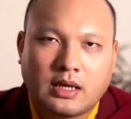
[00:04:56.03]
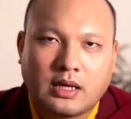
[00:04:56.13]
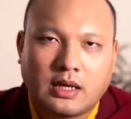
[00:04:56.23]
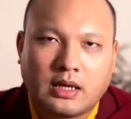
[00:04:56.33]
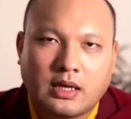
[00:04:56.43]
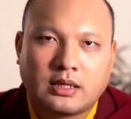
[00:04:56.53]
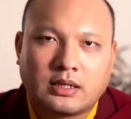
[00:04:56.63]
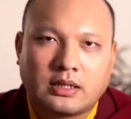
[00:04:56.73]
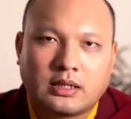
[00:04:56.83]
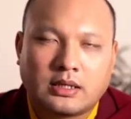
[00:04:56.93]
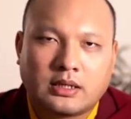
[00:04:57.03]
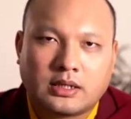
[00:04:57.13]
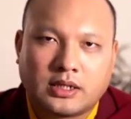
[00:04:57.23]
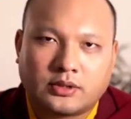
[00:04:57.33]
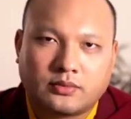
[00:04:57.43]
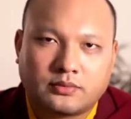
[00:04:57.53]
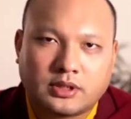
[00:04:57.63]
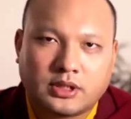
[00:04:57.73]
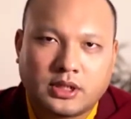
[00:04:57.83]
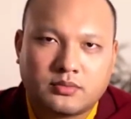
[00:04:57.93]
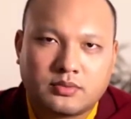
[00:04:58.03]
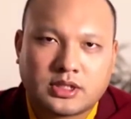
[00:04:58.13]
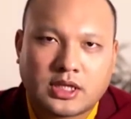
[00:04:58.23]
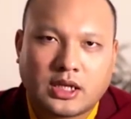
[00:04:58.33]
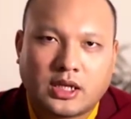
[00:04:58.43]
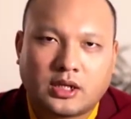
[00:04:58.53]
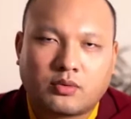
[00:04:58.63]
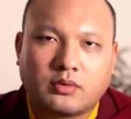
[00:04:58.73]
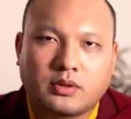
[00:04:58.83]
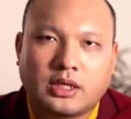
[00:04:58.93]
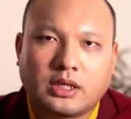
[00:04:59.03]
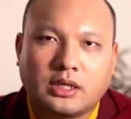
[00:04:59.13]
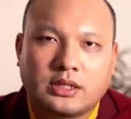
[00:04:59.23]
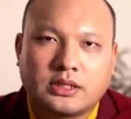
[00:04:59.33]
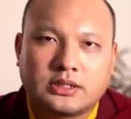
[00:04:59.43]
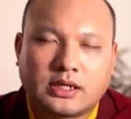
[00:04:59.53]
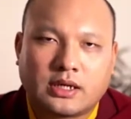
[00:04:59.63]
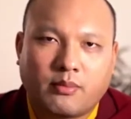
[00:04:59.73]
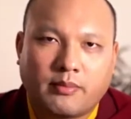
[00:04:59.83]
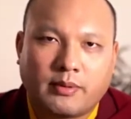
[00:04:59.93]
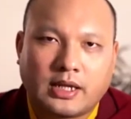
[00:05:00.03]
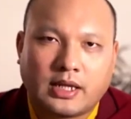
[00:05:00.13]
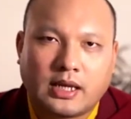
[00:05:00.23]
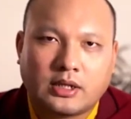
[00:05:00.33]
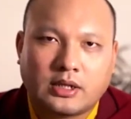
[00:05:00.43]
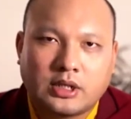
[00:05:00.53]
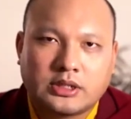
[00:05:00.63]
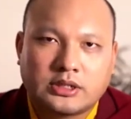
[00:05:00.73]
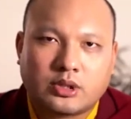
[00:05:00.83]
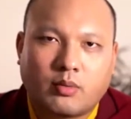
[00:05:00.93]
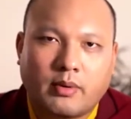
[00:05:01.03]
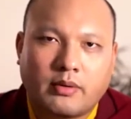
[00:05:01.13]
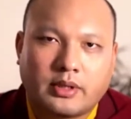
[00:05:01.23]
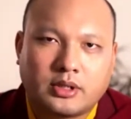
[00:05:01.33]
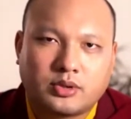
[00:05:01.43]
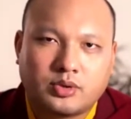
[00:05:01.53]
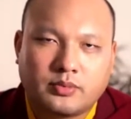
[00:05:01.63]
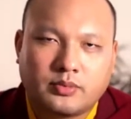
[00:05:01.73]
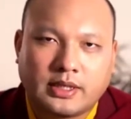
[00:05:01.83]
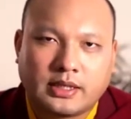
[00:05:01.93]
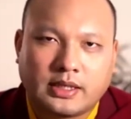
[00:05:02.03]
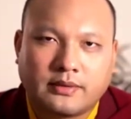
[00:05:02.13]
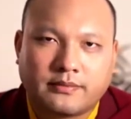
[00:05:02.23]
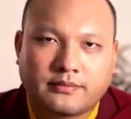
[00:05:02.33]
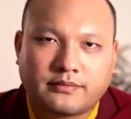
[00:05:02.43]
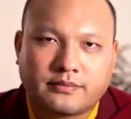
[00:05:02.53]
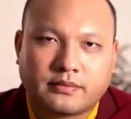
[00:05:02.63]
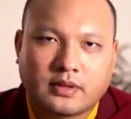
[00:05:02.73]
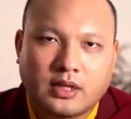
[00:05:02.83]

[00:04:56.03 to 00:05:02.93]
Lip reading: they were it does not mean that they're Chinese. For example, Gya Yendak was someone who had spent his time really devoting himself to practice.